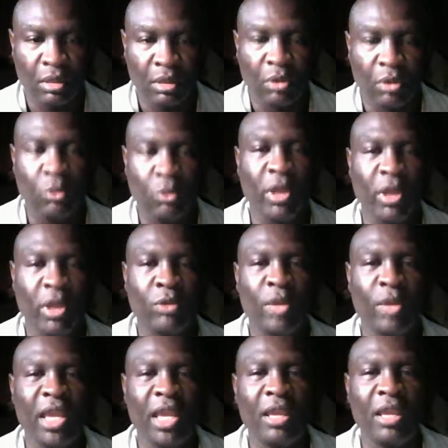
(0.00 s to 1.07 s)
When
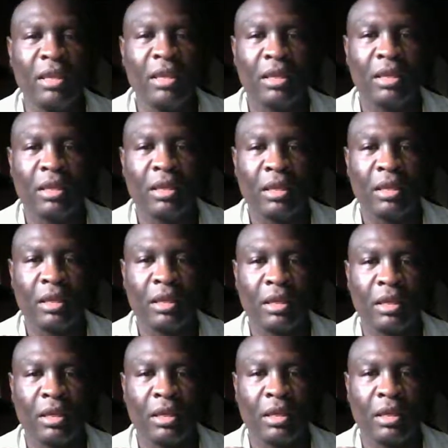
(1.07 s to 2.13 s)
we
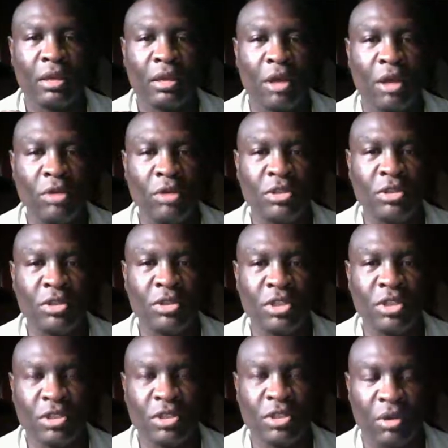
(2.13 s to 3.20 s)
go to the
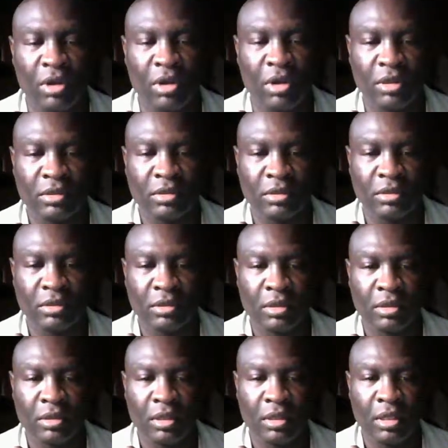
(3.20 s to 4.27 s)
store
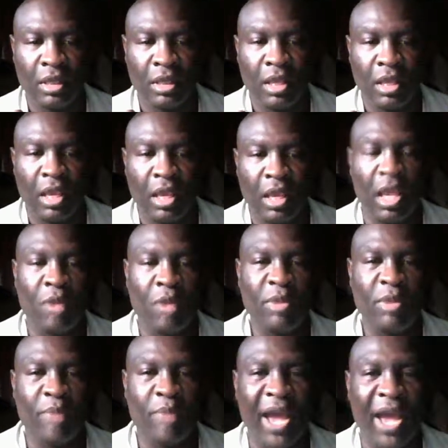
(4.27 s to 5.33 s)
and we
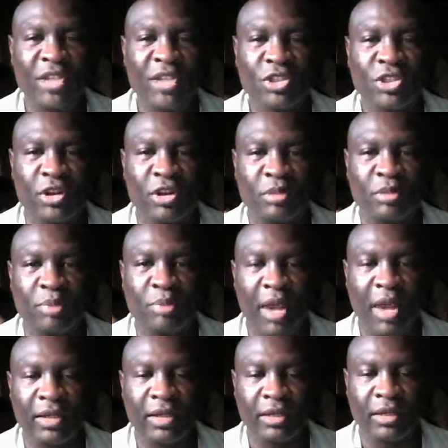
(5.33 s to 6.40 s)
buy certain
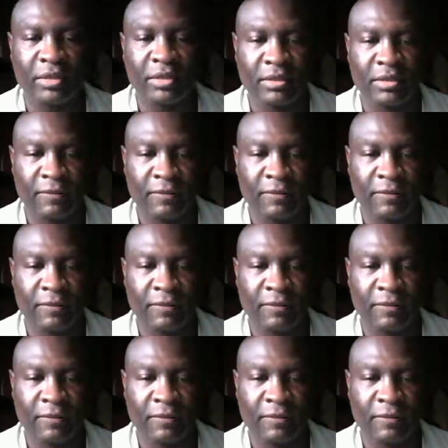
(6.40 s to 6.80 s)
products,